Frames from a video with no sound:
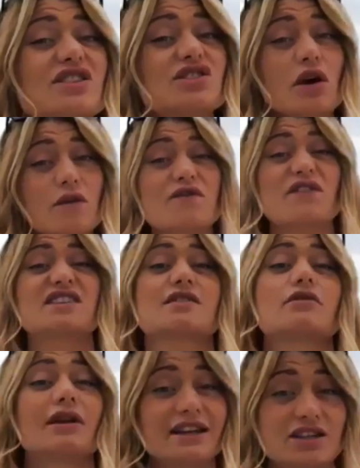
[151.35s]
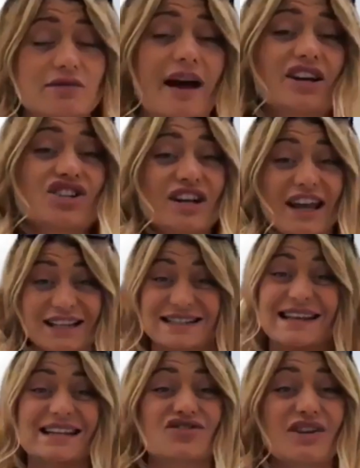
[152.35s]
There's no physical interaction. It
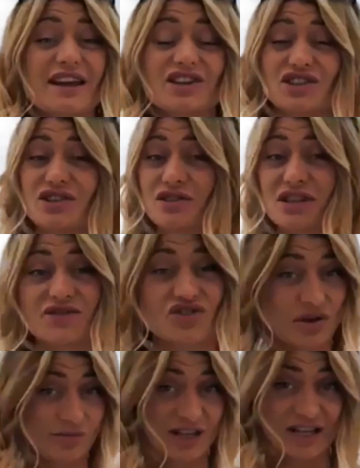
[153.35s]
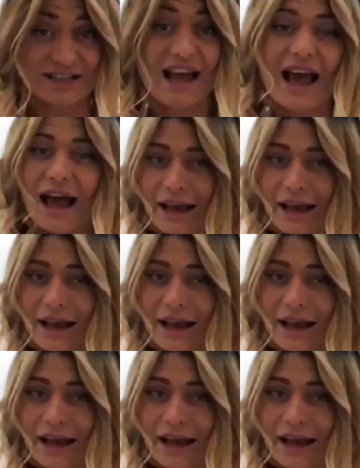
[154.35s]
is literally a seductive striptease.